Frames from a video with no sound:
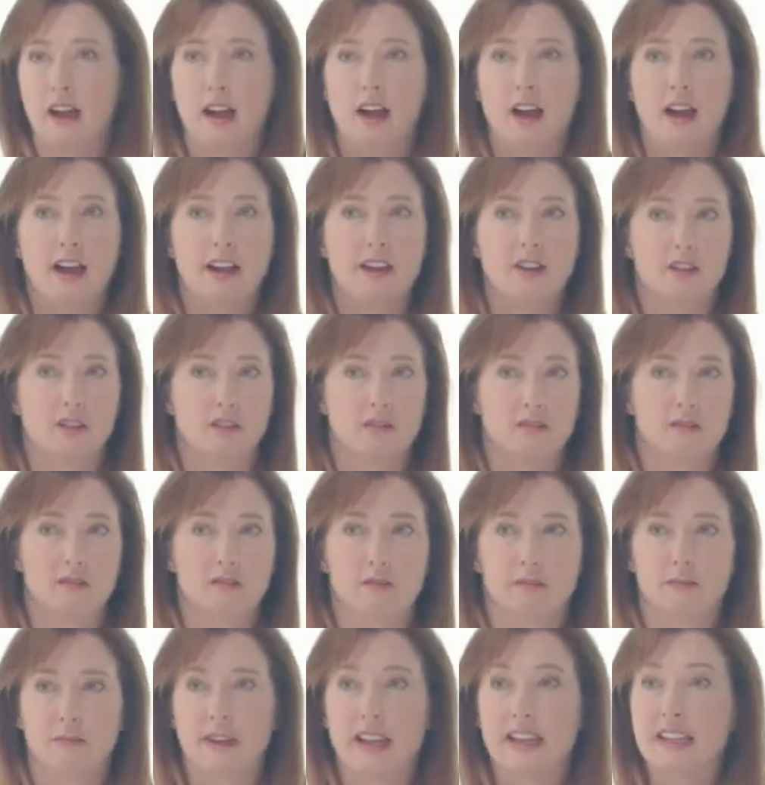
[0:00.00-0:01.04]
iron,
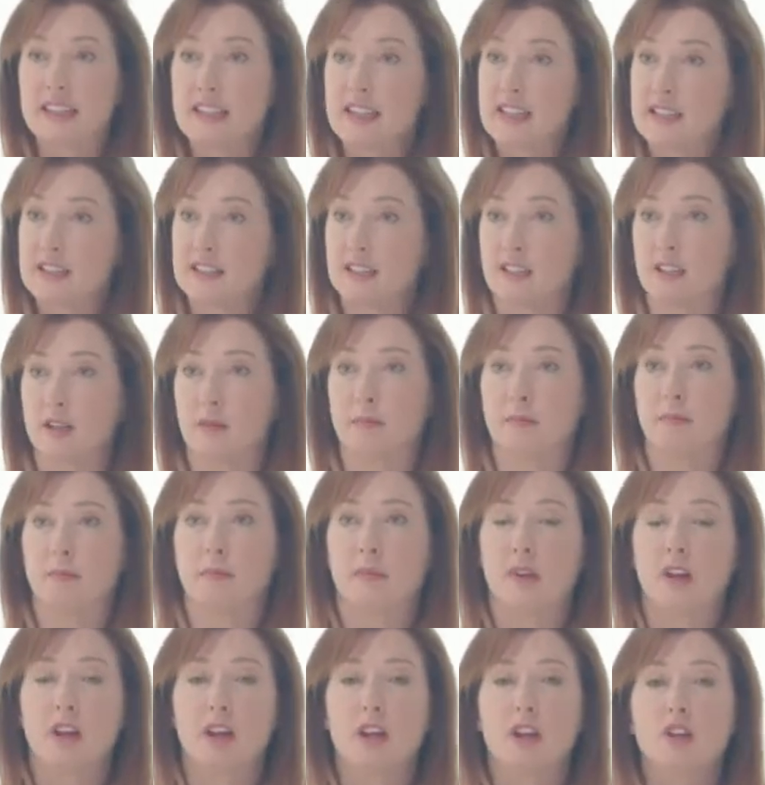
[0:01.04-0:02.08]
magnesium.
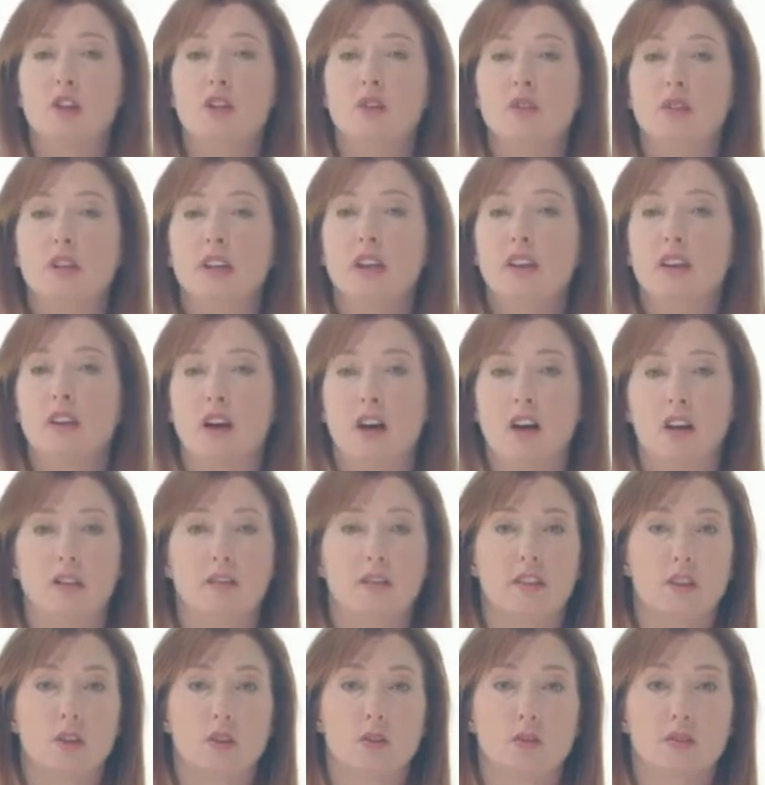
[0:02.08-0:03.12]
You need all of
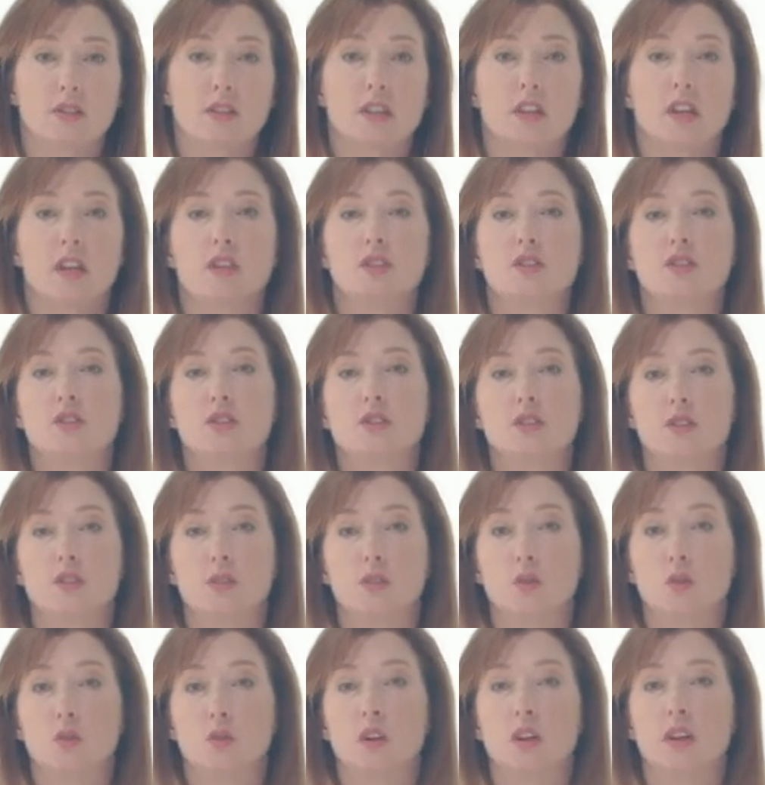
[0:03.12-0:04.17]
those
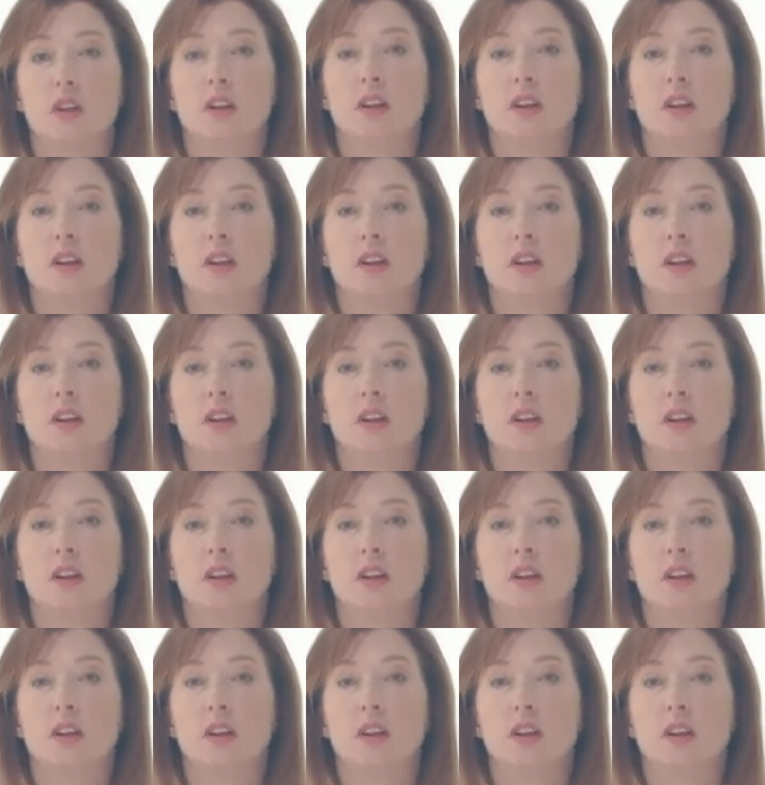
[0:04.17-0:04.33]
to